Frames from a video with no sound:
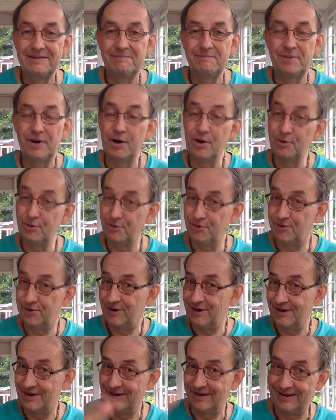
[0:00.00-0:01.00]
Both
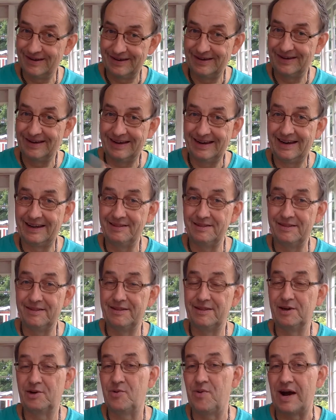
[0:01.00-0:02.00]
in
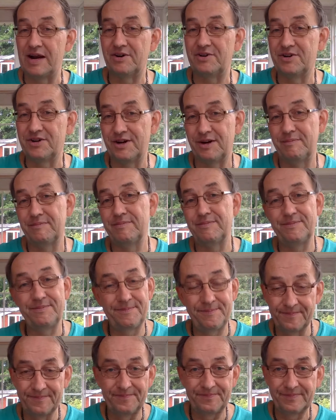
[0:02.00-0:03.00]
the quantum
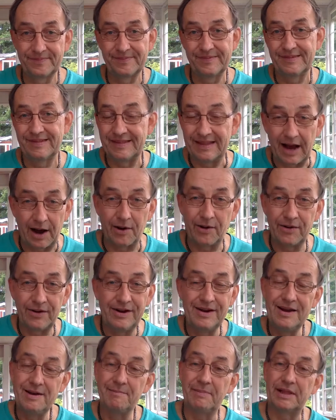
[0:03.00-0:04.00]
now
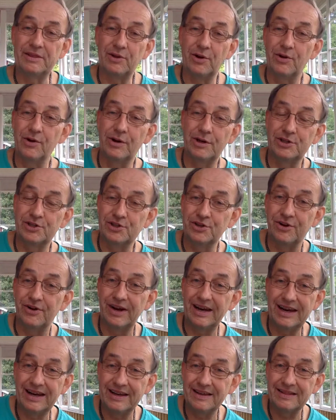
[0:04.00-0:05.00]
but
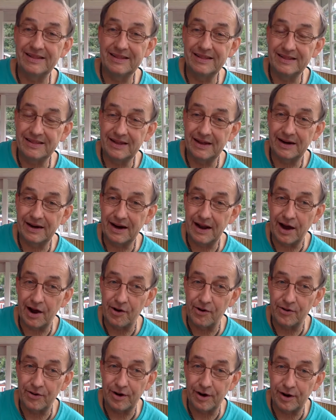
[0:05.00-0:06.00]
also in the
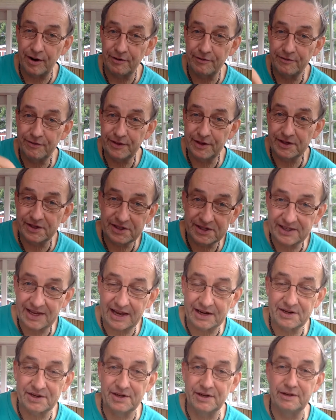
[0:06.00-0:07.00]
now of the
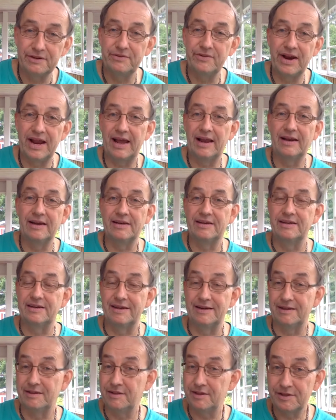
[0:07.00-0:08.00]
Saturn
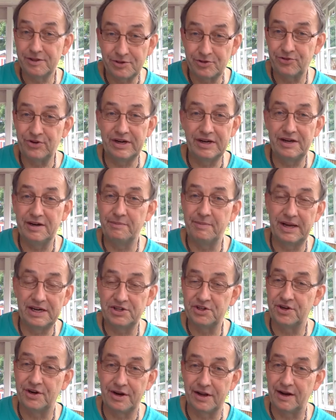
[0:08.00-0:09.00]
reality in the
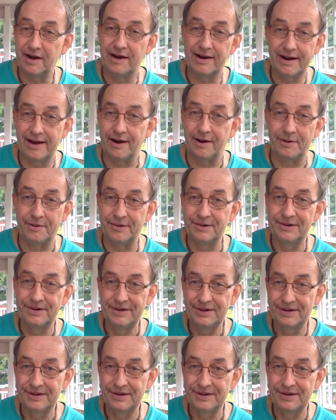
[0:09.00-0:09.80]
three-dimensional now.